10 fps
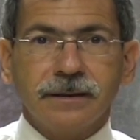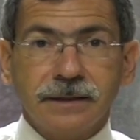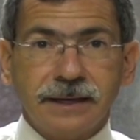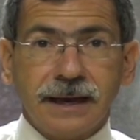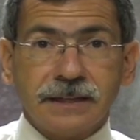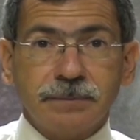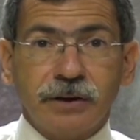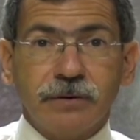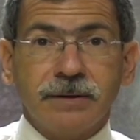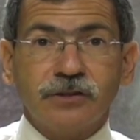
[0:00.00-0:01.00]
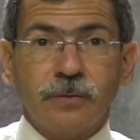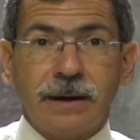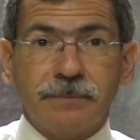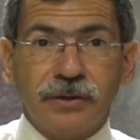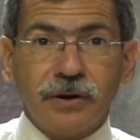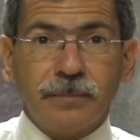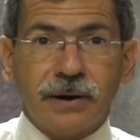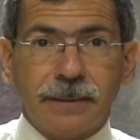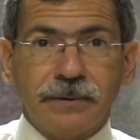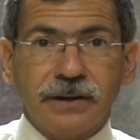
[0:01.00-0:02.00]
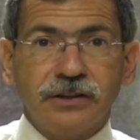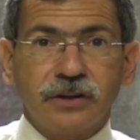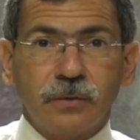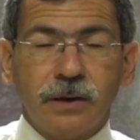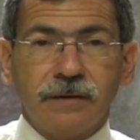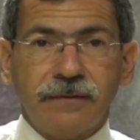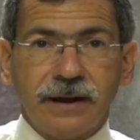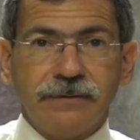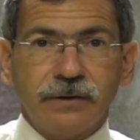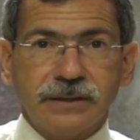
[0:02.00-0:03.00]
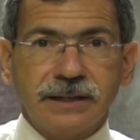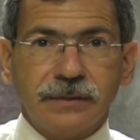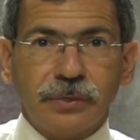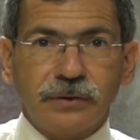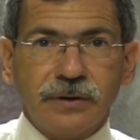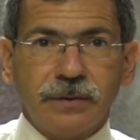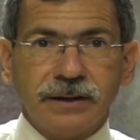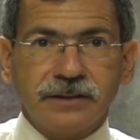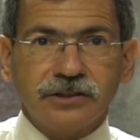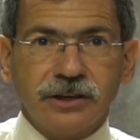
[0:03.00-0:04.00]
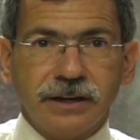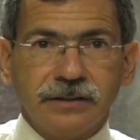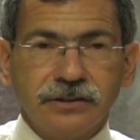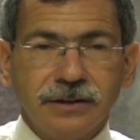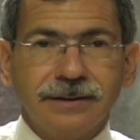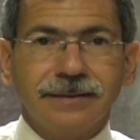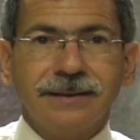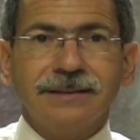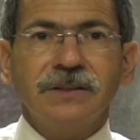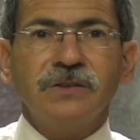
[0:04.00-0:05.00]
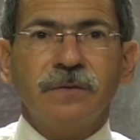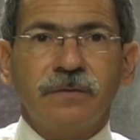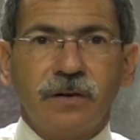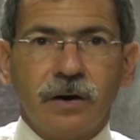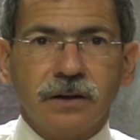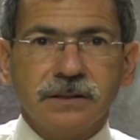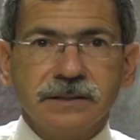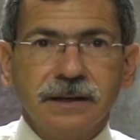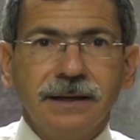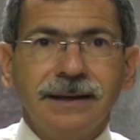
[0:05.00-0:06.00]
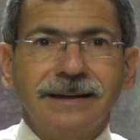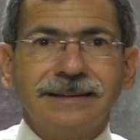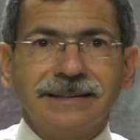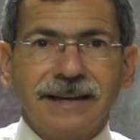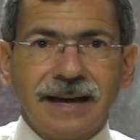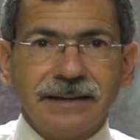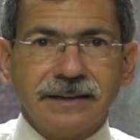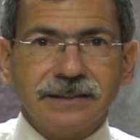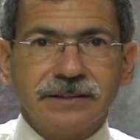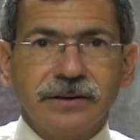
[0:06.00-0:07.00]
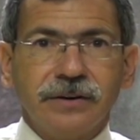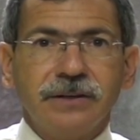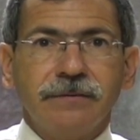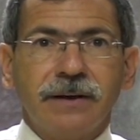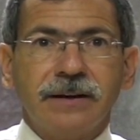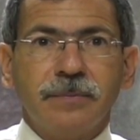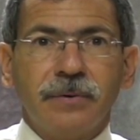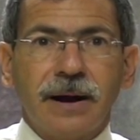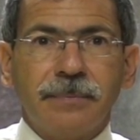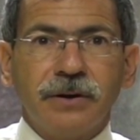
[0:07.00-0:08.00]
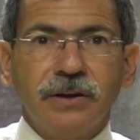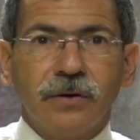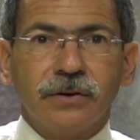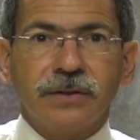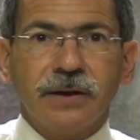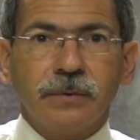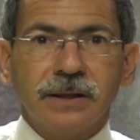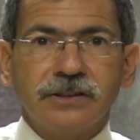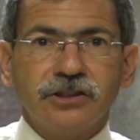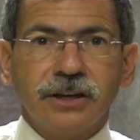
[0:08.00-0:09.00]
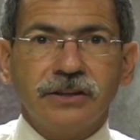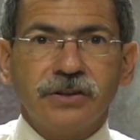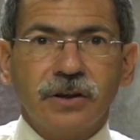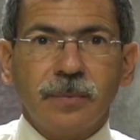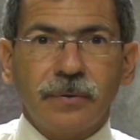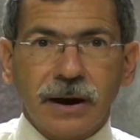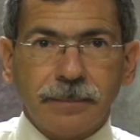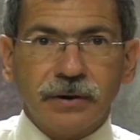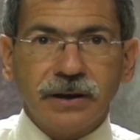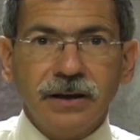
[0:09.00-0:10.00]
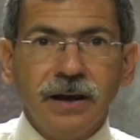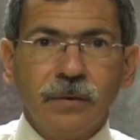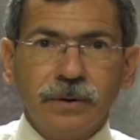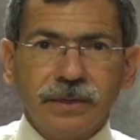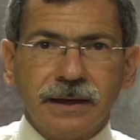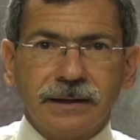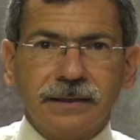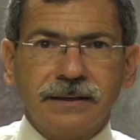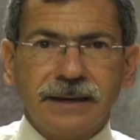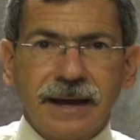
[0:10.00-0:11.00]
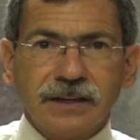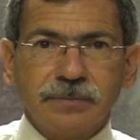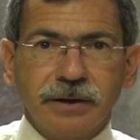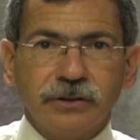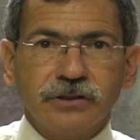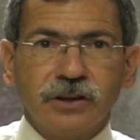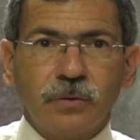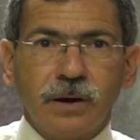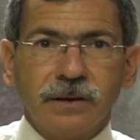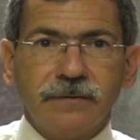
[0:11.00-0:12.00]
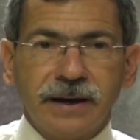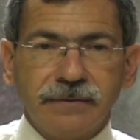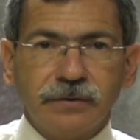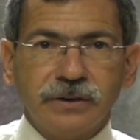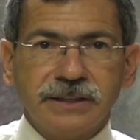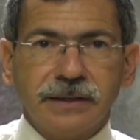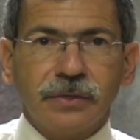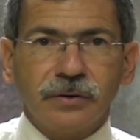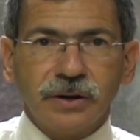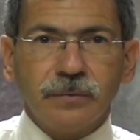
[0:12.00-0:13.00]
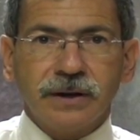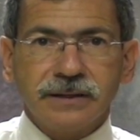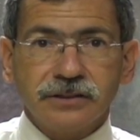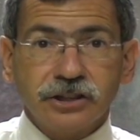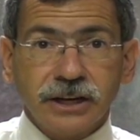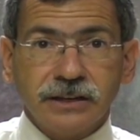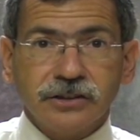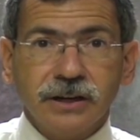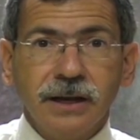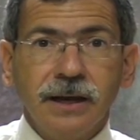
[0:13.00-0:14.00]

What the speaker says: The taxpayer must swap their property to qualify for a 1031 exchange. This is false. It is not necessary to find a property owner that will exchange their property with that of the taxpayers to qualify for a 1031 exchange.